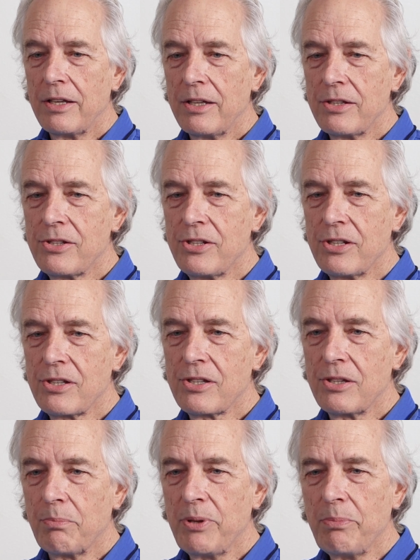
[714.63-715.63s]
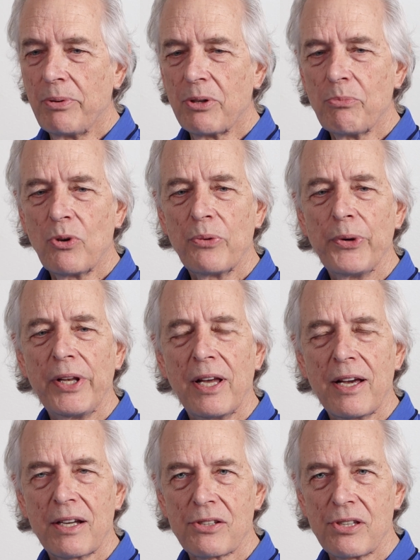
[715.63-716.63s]
it's just the people are more
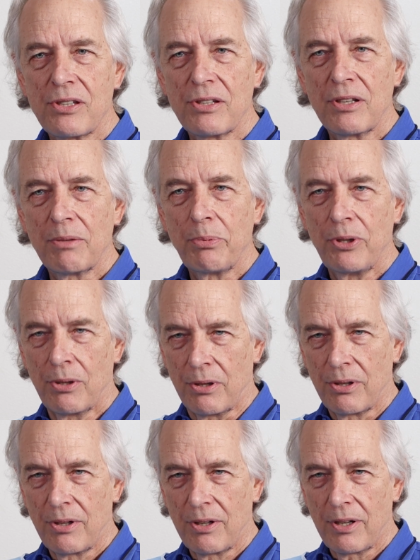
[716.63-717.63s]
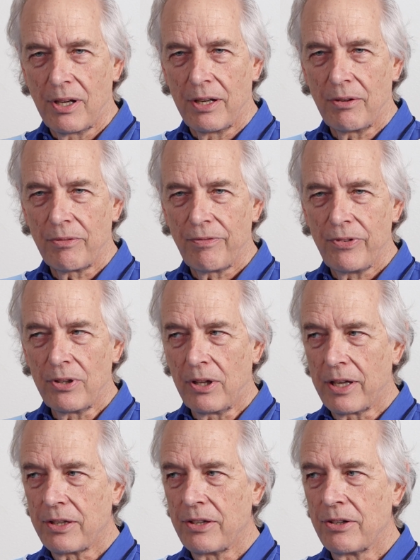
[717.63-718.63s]
relaxed up here. I don't feel
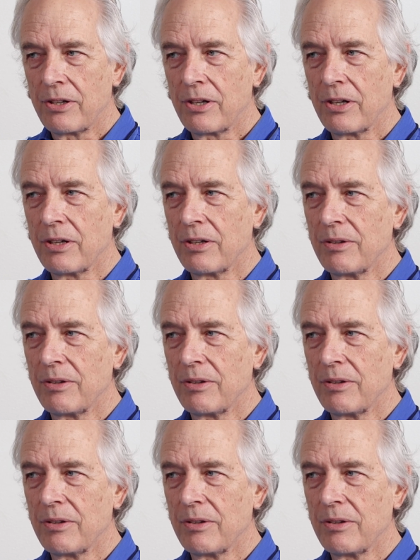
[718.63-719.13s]
like there